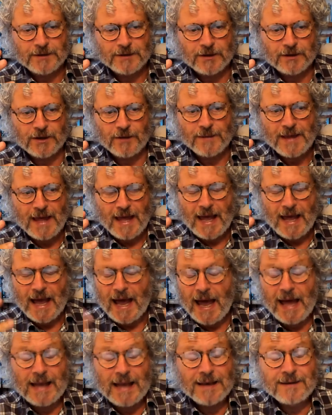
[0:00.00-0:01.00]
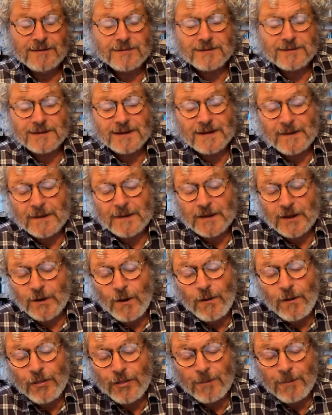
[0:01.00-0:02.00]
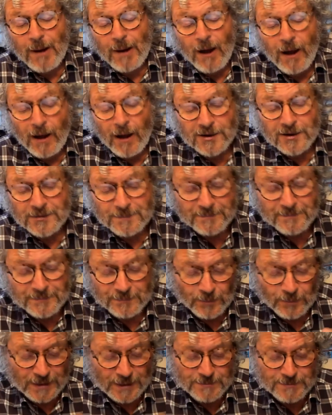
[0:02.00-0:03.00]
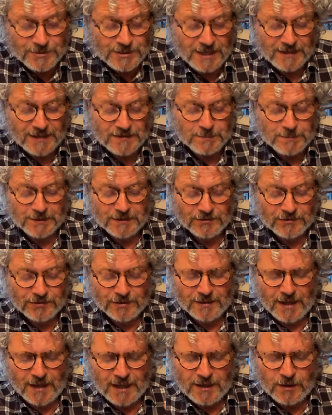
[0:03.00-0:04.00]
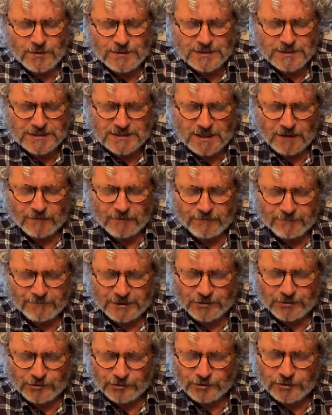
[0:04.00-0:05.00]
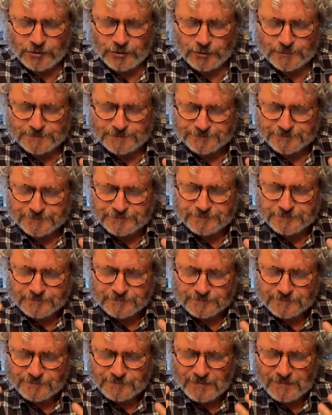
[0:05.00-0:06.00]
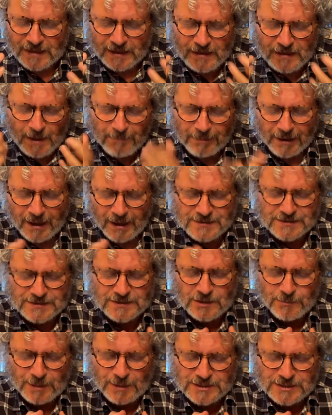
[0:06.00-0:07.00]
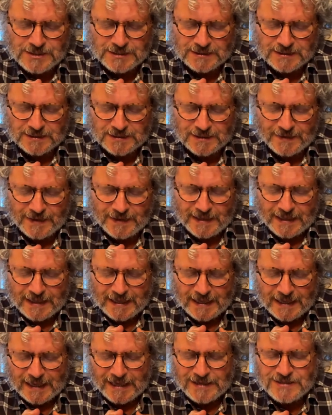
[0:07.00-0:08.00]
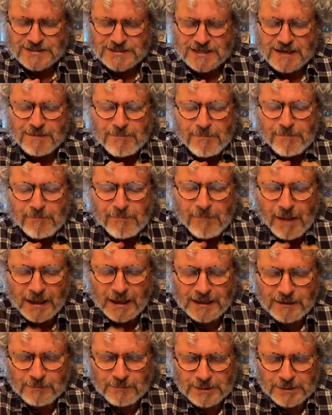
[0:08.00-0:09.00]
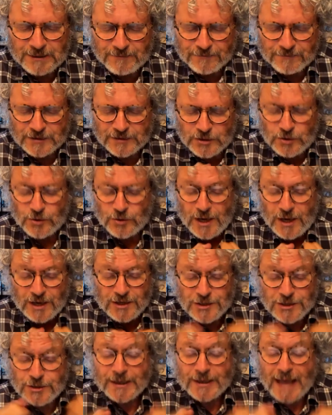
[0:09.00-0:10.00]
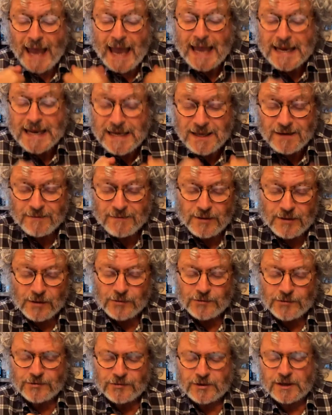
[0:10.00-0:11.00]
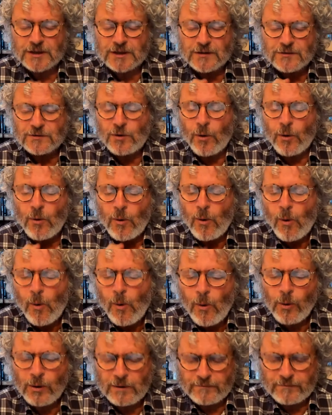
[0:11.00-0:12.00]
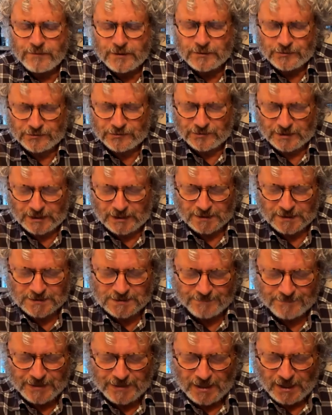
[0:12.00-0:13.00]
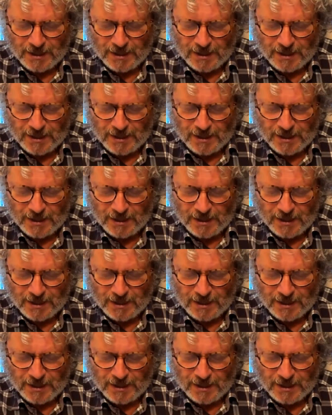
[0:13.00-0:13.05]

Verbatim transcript: You know, and you know, the bard, William Shakespeare, to thine own self be true, applies so much here is that it might be for you doing any of those things or all of those things,